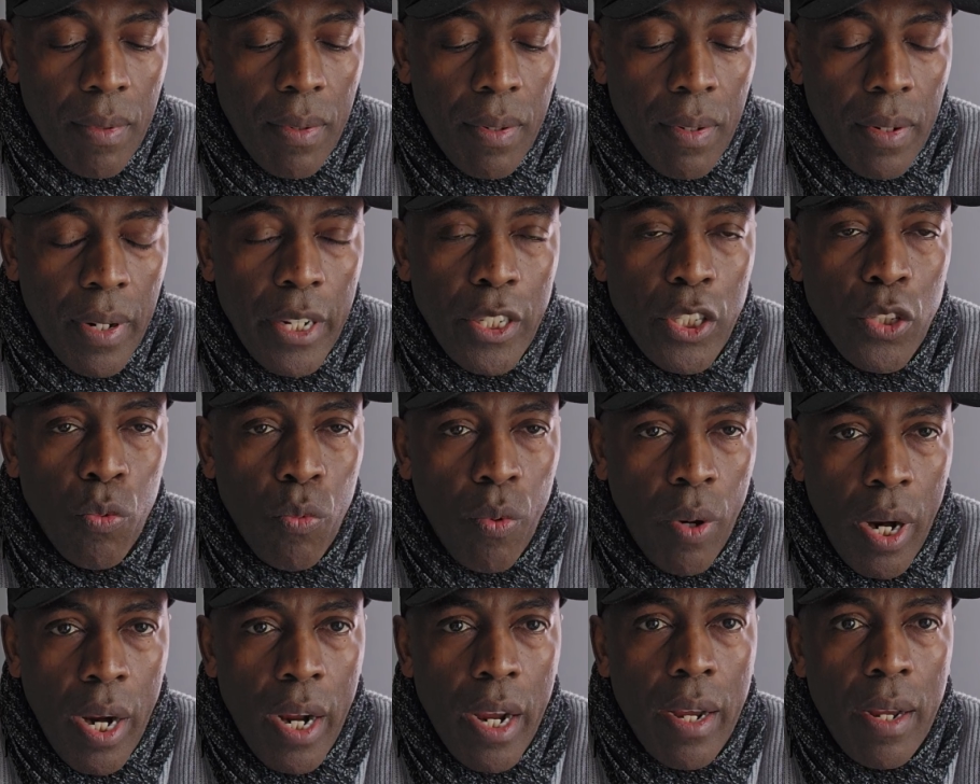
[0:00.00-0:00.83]
That's
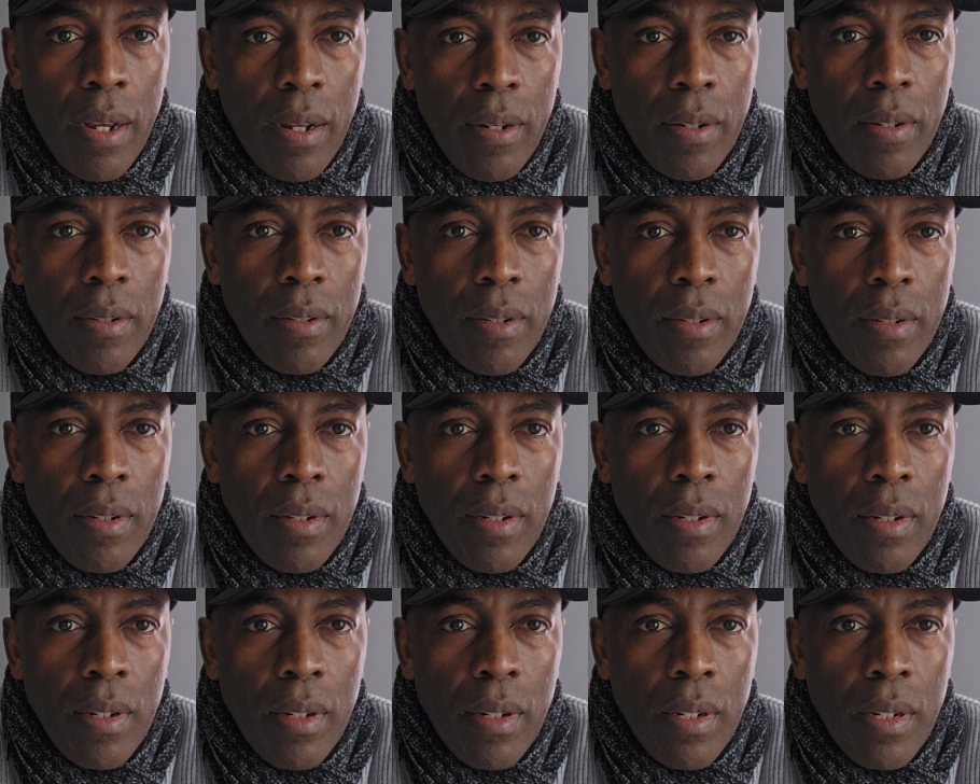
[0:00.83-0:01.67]
why
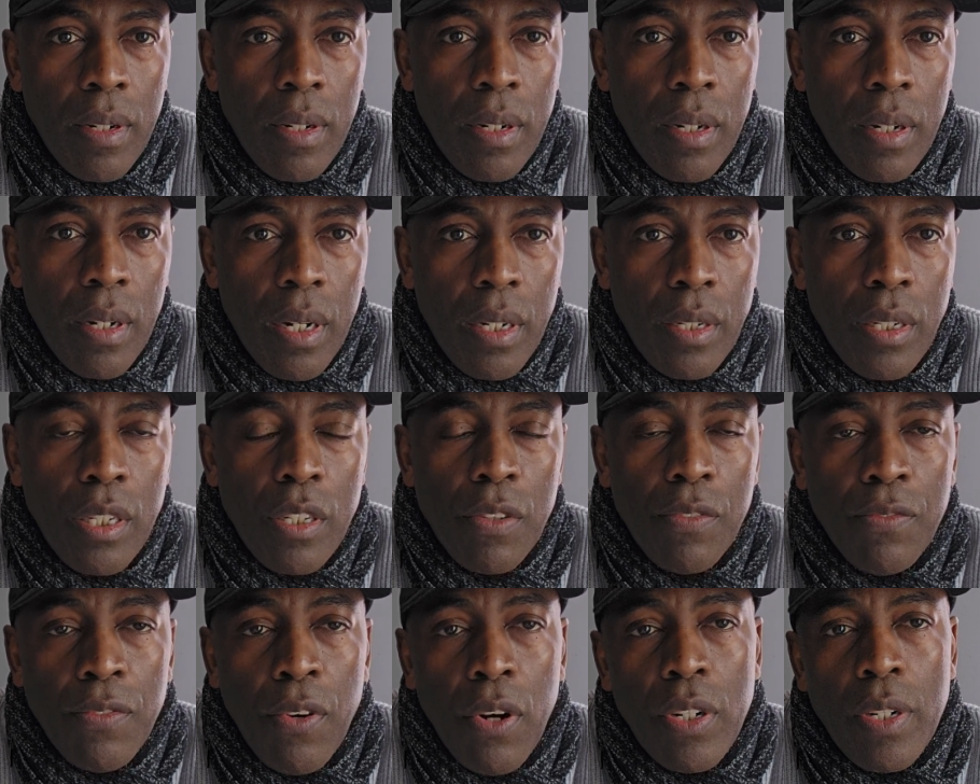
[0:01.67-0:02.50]
it is
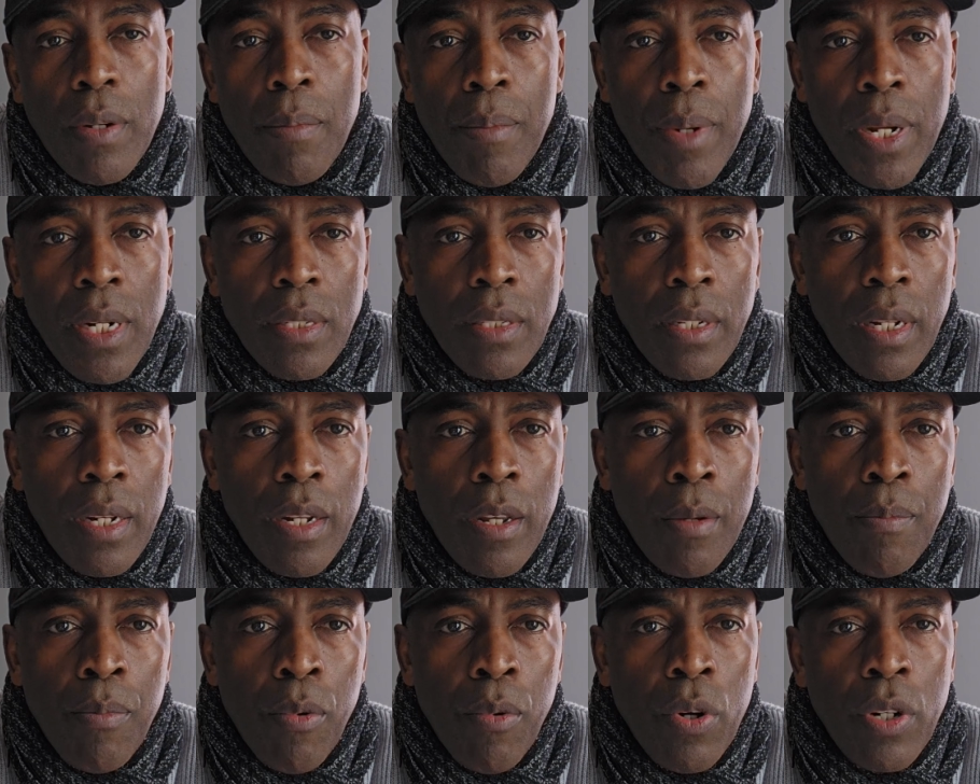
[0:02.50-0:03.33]
fundamentally
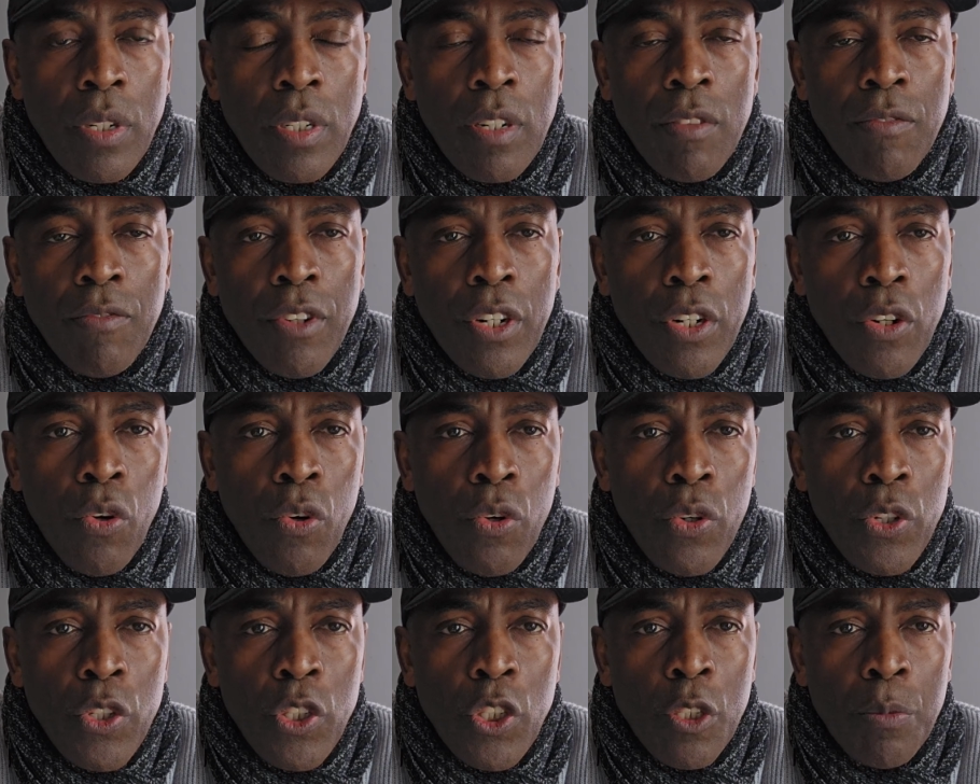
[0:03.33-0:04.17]
important for the
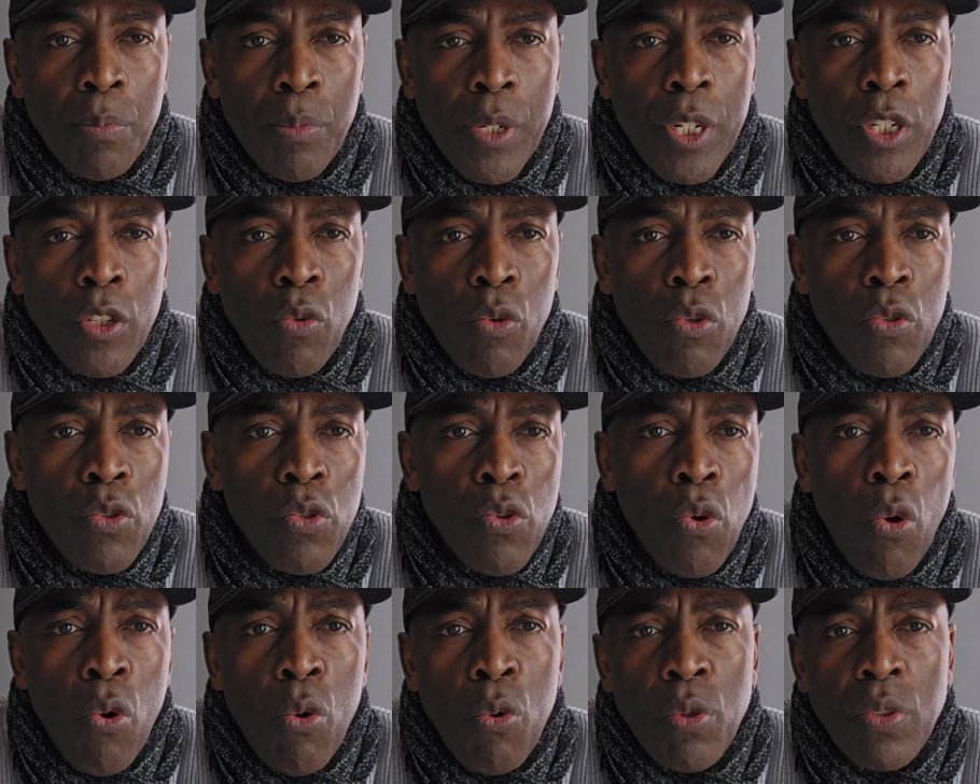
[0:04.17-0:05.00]
Holy Spirit who
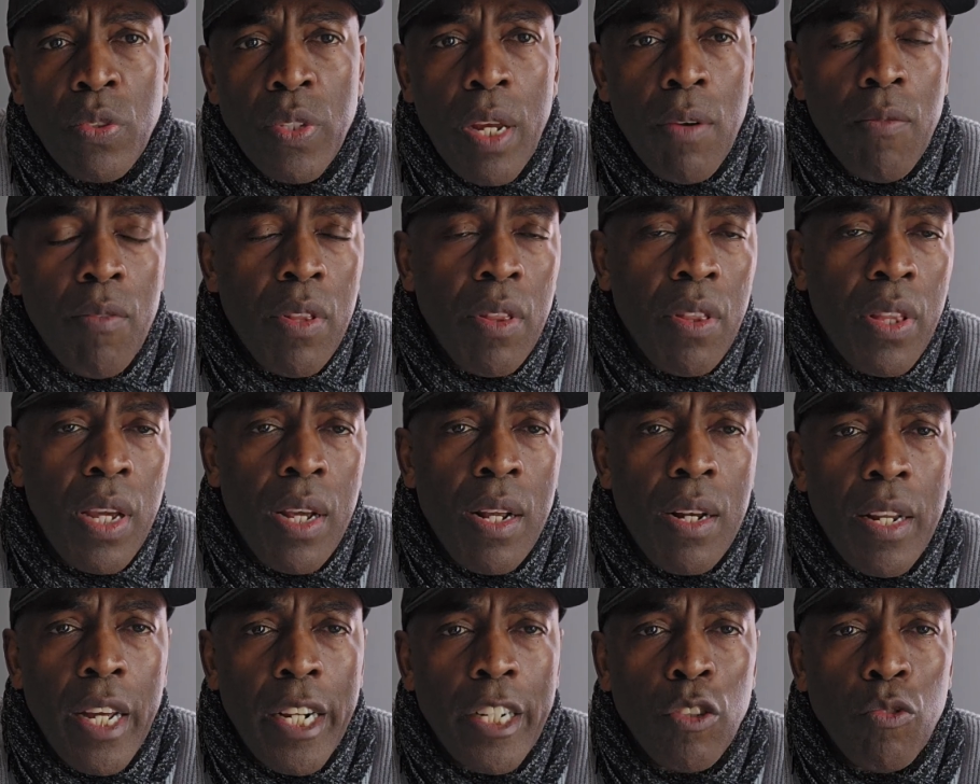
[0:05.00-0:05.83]
knows
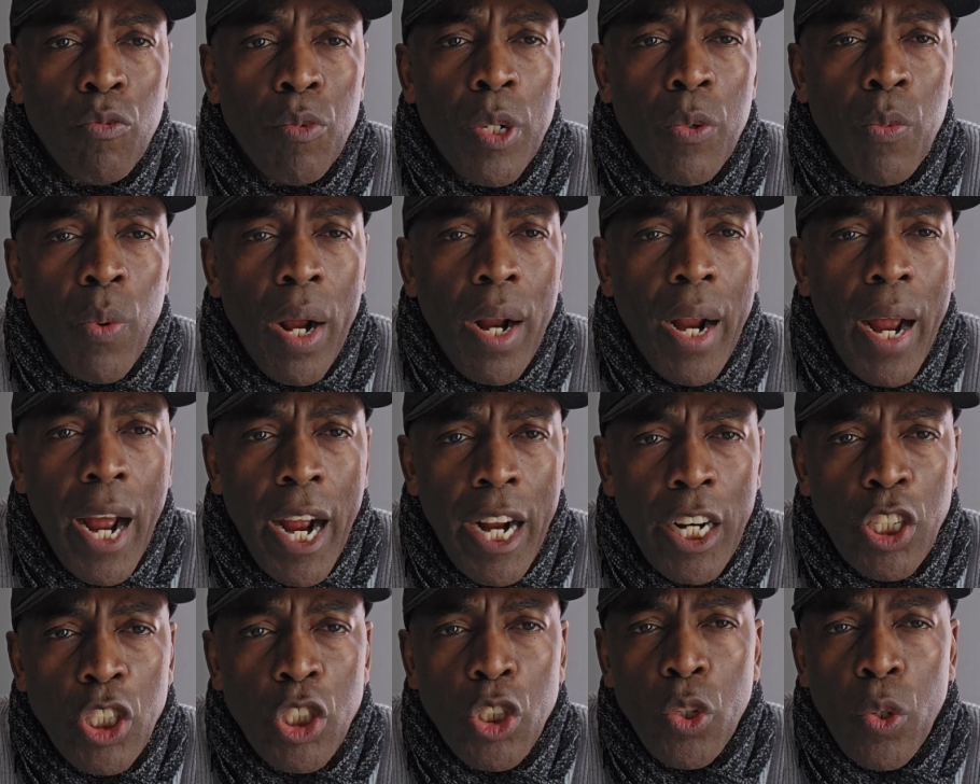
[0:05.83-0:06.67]
everything that we
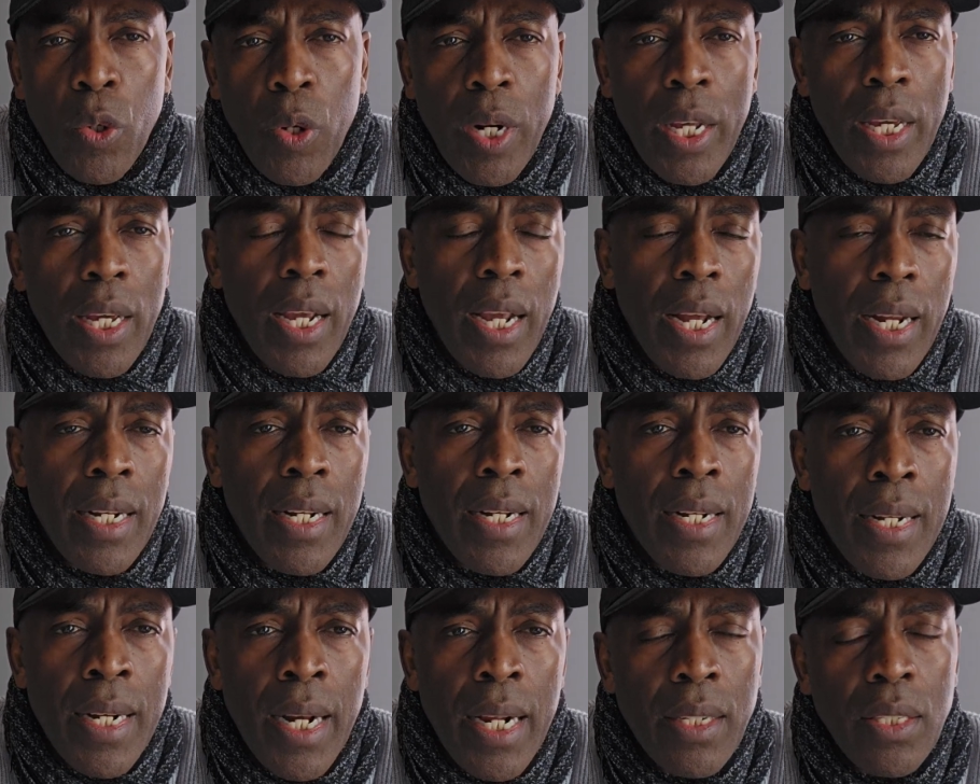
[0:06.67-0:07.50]
actually
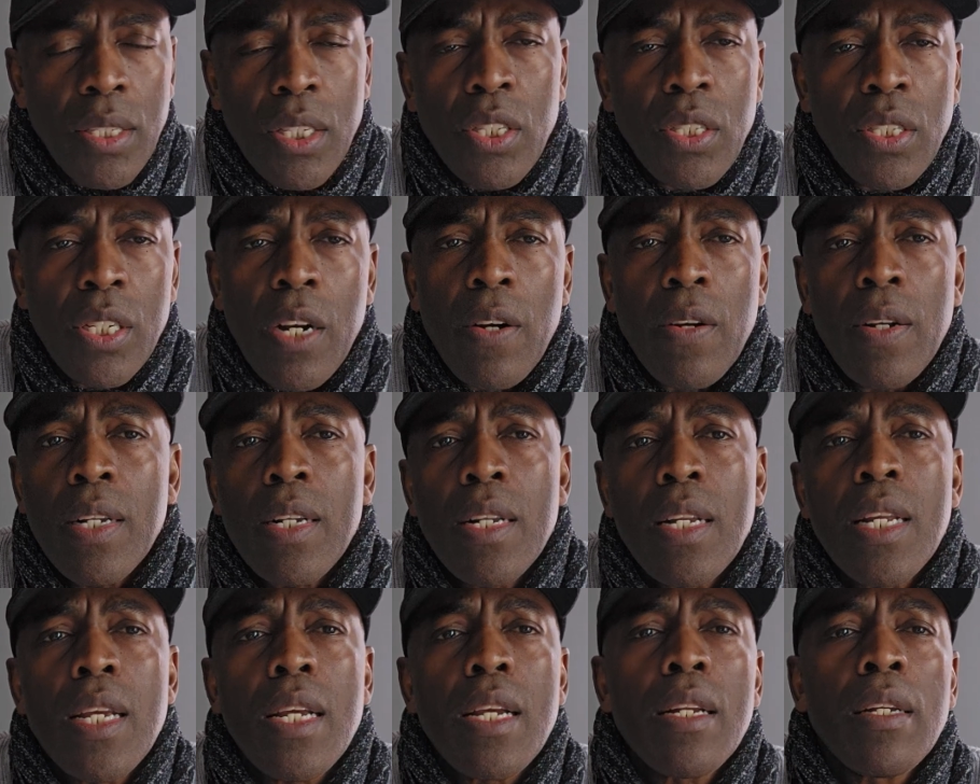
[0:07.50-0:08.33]
and necessarily
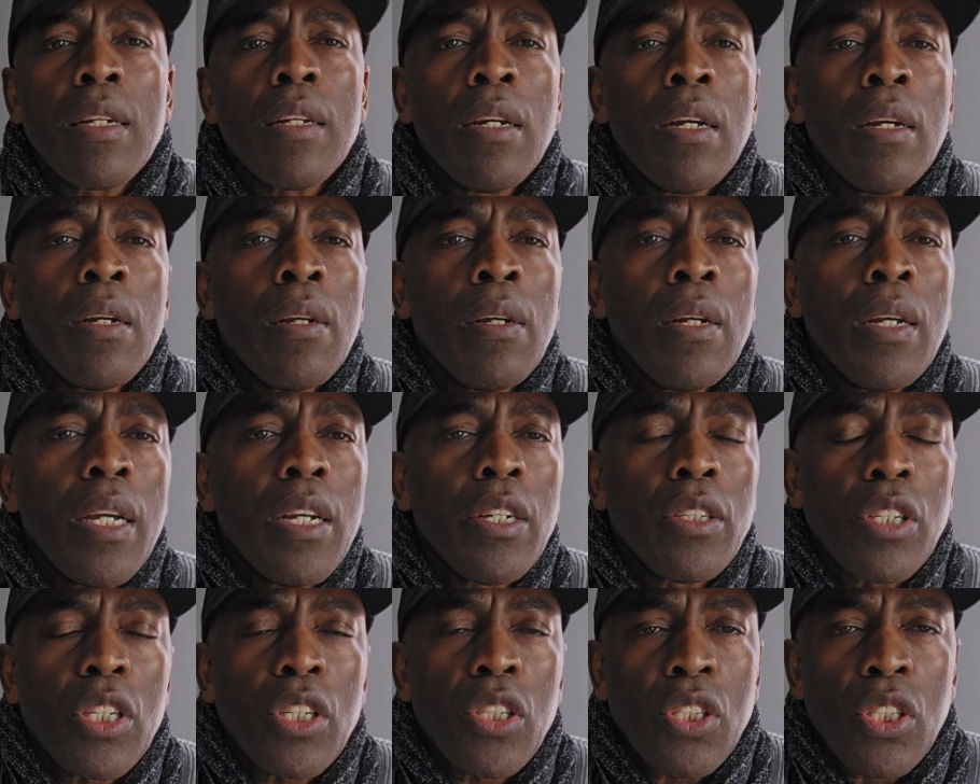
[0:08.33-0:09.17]
need
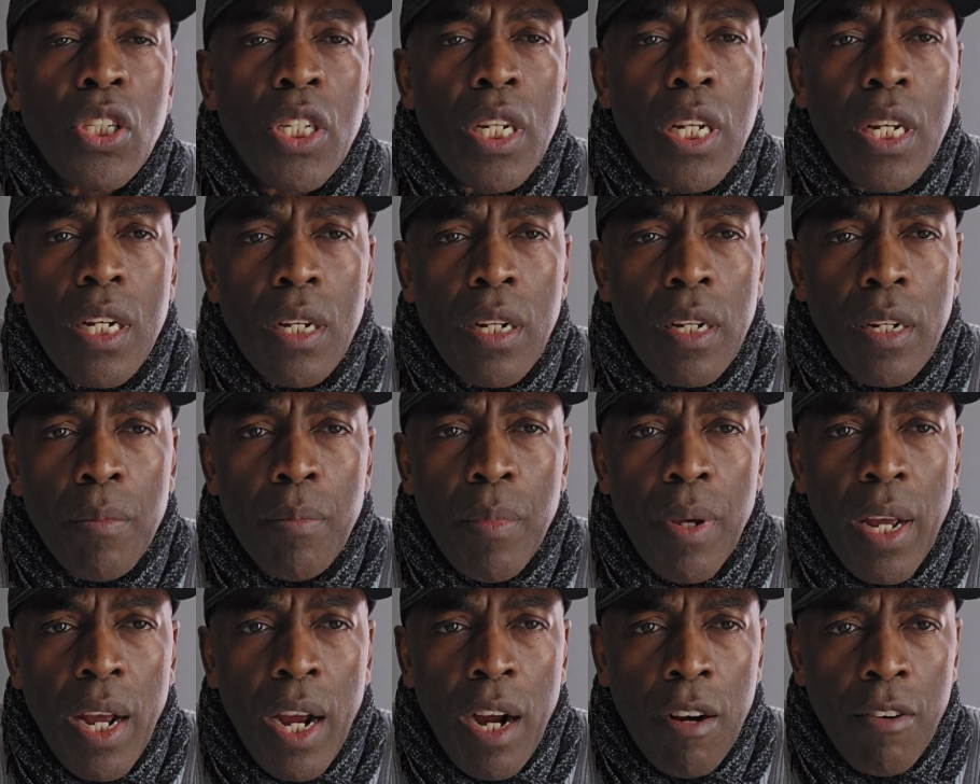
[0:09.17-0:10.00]
intercede on
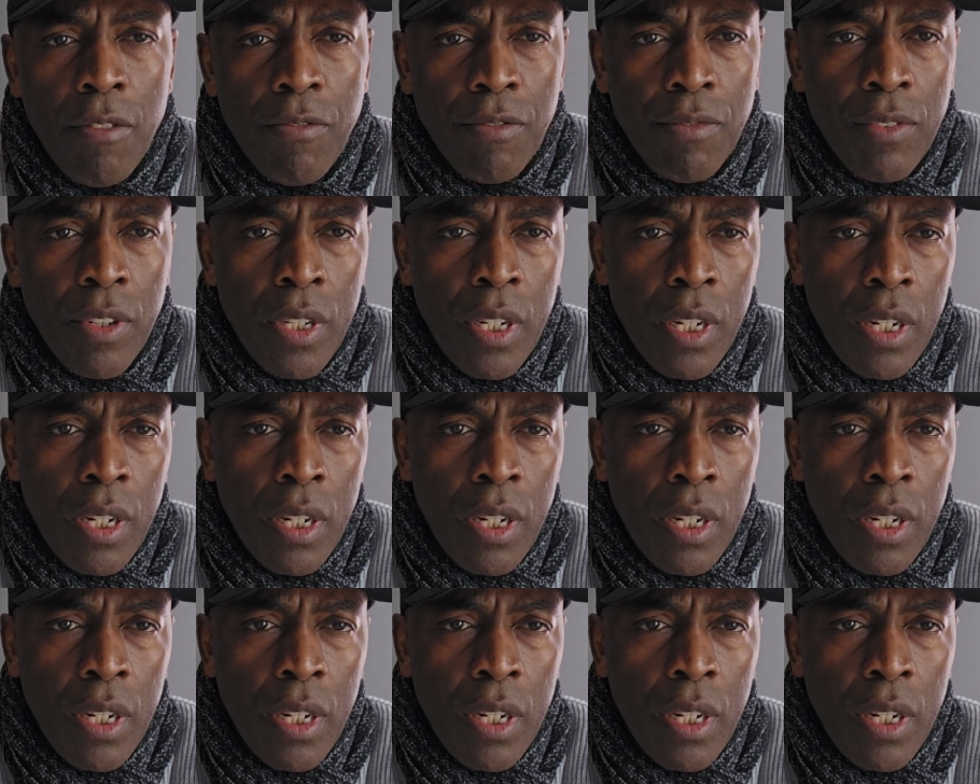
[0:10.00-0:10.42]
behalf,